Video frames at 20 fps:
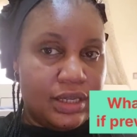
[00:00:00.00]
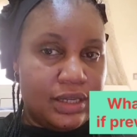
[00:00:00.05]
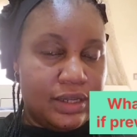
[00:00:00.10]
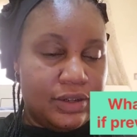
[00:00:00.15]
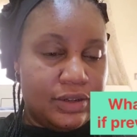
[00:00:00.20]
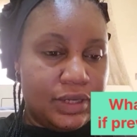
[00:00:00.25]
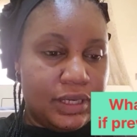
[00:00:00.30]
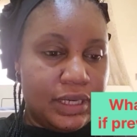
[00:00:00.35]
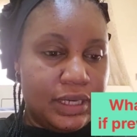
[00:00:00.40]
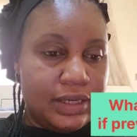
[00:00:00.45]

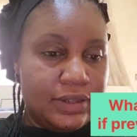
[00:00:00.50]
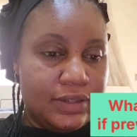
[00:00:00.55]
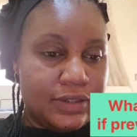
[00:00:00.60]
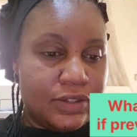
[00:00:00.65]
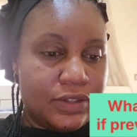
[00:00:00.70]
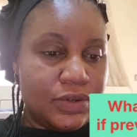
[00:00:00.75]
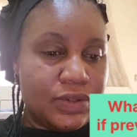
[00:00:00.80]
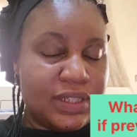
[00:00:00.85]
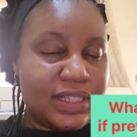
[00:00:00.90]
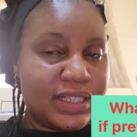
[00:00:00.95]
Okay,
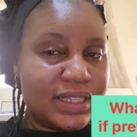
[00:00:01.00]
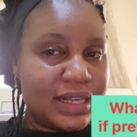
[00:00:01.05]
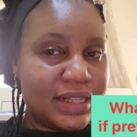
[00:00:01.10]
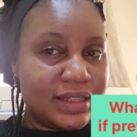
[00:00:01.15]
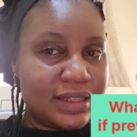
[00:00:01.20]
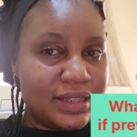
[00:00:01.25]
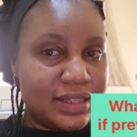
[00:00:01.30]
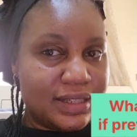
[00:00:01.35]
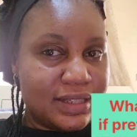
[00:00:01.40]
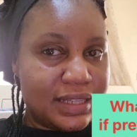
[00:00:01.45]
so these are
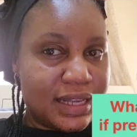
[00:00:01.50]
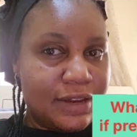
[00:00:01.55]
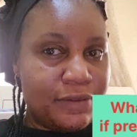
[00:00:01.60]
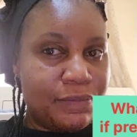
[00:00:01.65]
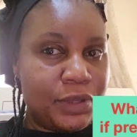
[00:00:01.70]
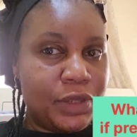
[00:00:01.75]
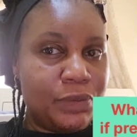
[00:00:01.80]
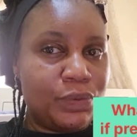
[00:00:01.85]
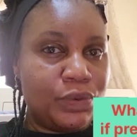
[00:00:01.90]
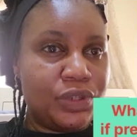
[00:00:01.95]
things that
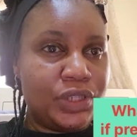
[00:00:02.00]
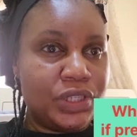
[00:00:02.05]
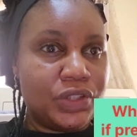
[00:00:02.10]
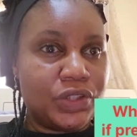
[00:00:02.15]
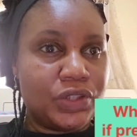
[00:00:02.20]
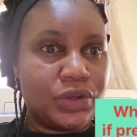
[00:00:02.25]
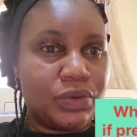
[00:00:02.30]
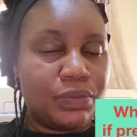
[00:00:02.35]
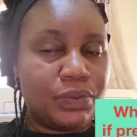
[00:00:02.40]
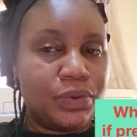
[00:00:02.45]
people need
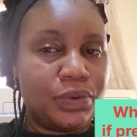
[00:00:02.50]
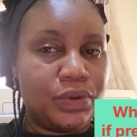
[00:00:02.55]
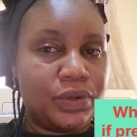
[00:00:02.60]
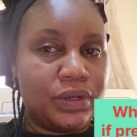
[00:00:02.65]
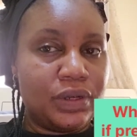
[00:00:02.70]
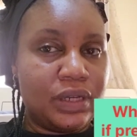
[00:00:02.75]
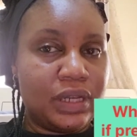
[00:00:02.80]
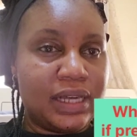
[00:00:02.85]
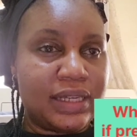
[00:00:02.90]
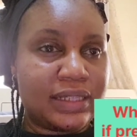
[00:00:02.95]
to put,
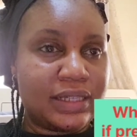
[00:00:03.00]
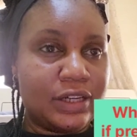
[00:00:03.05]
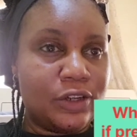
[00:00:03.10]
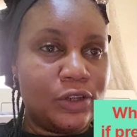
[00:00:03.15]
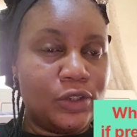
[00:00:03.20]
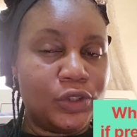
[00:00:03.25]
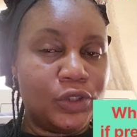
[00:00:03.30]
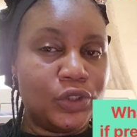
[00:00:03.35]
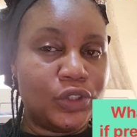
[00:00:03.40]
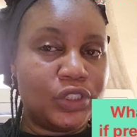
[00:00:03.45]
like there are
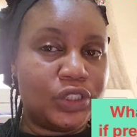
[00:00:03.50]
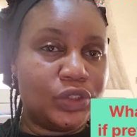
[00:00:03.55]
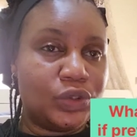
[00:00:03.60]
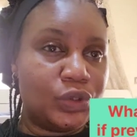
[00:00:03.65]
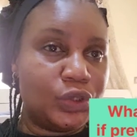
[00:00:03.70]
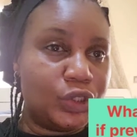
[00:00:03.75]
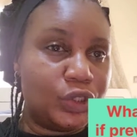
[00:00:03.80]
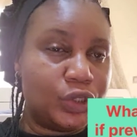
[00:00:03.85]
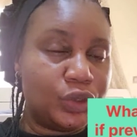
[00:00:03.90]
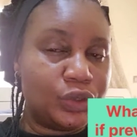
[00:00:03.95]
also
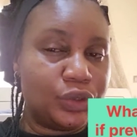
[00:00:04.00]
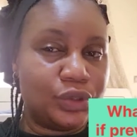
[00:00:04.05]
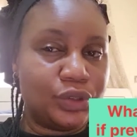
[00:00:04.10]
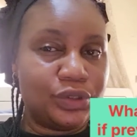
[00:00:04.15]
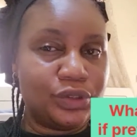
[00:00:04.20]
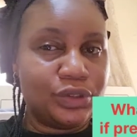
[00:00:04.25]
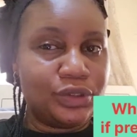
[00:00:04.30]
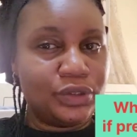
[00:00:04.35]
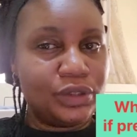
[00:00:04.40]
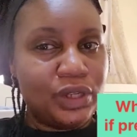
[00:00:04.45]

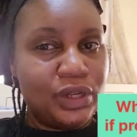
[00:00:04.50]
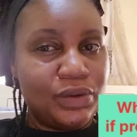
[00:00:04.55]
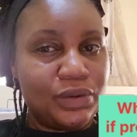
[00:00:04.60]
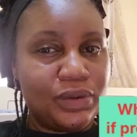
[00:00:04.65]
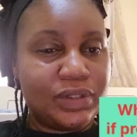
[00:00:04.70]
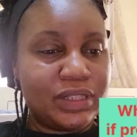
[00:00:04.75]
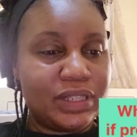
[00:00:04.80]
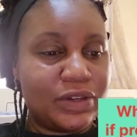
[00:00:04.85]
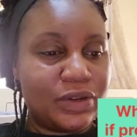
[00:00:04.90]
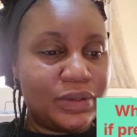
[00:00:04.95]
social,
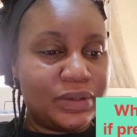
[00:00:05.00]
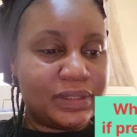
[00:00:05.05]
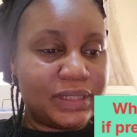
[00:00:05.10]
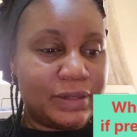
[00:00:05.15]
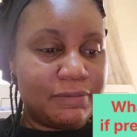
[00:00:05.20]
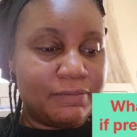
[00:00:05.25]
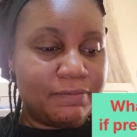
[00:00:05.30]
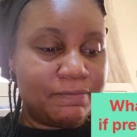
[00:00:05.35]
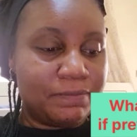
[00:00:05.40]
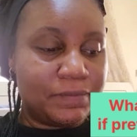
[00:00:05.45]
what they call them,